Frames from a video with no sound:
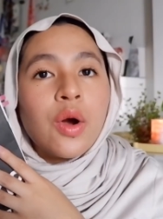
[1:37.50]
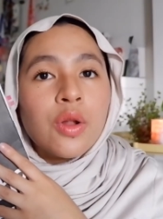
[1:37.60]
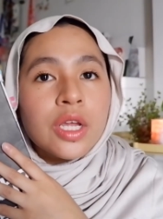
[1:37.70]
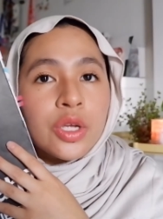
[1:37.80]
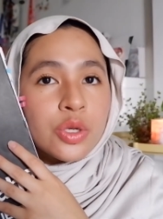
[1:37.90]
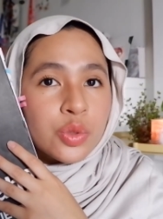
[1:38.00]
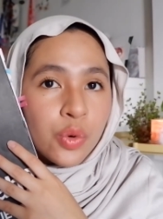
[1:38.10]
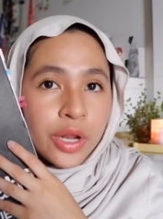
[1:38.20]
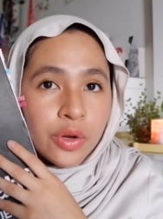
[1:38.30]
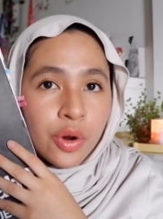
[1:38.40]
only use
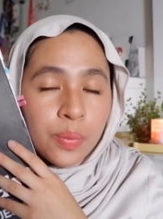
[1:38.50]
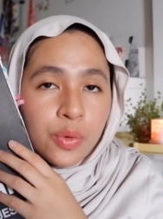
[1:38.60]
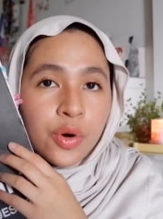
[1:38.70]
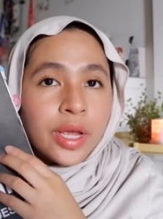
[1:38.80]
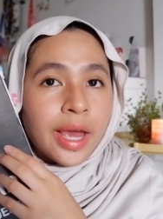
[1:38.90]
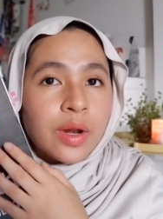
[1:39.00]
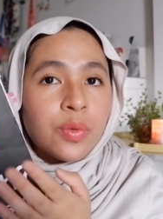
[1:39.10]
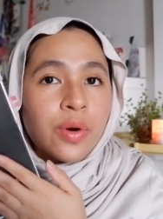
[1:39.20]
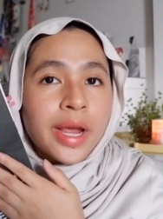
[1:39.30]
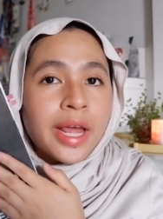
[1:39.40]
1 notebook
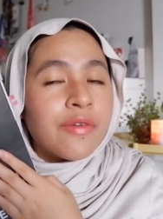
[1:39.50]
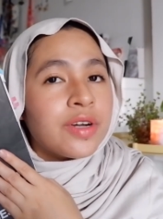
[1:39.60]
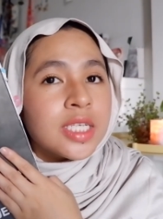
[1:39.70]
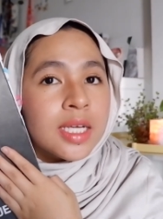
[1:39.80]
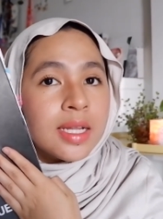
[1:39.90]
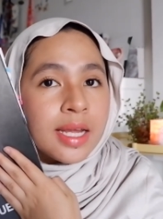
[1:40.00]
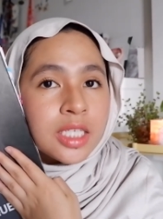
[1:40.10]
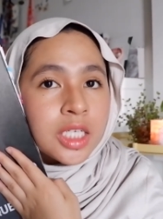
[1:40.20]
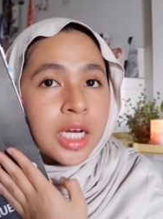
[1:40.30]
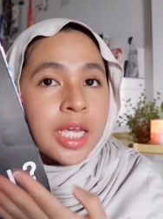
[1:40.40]
and write every single
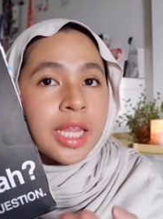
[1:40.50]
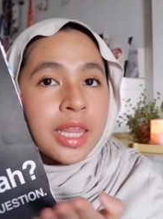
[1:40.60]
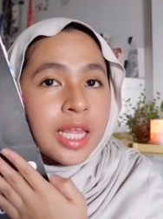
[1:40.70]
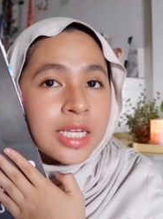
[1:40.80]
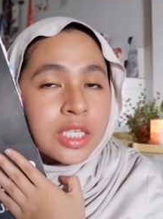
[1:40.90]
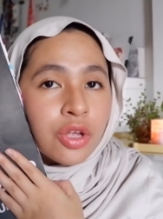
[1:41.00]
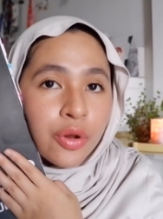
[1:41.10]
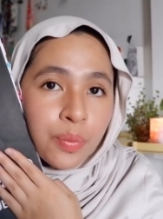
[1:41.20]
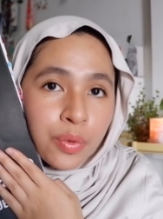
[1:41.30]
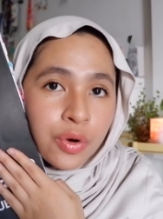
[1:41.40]
lecture in this
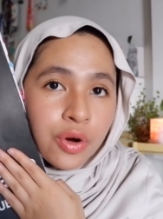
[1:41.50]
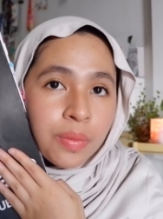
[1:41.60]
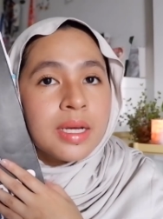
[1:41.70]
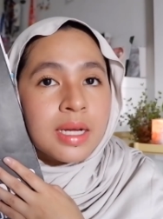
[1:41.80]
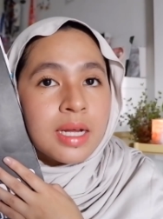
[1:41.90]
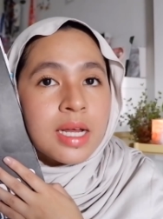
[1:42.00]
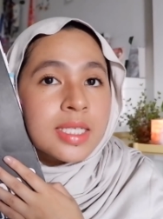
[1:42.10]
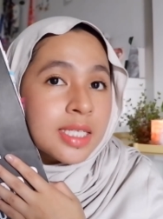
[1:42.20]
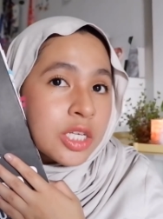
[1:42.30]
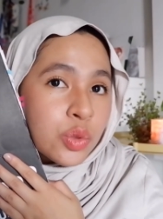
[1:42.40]
notebook,
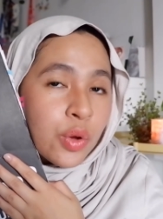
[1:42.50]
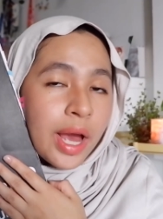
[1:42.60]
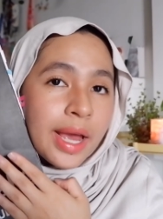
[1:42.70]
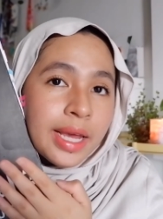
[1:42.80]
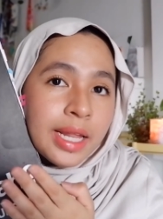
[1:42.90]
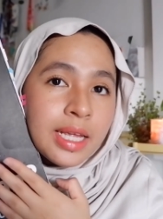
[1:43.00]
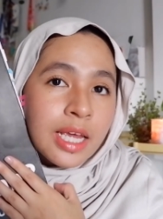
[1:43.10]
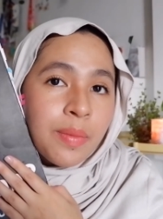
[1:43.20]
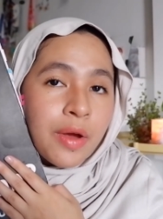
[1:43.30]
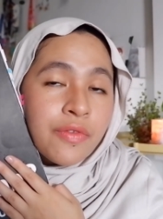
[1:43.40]
because this way I can
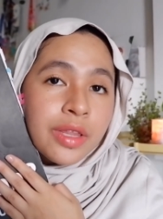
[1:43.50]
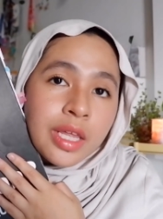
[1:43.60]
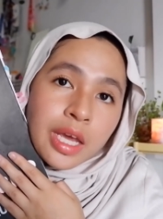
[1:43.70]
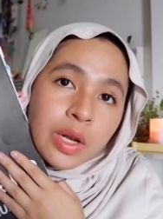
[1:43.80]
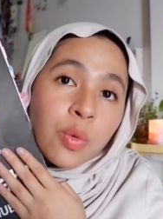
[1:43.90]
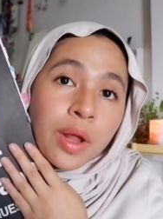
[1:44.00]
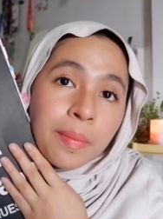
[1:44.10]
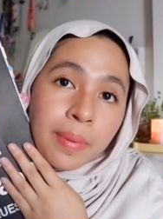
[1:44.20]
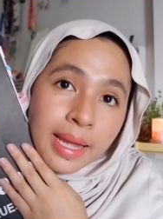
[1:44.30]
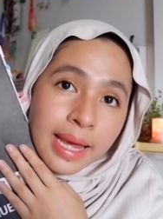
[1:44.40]
keep everything in
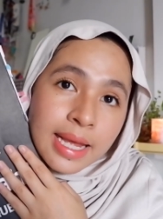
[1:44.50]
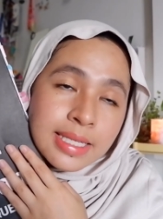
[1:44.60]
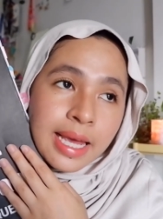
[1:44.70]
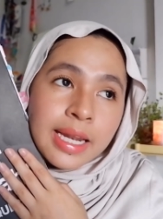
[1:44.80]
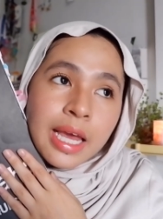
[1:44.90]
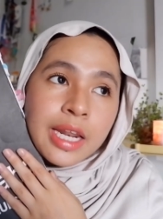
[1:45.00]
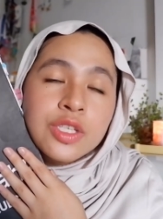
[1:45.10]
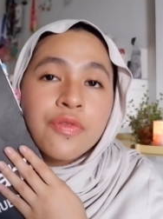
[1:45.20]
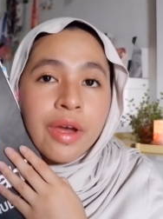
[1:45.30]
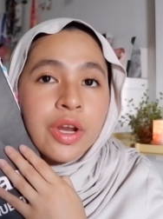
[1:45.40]
one place and it
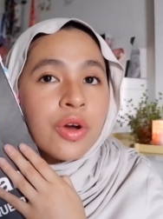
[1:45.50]
is very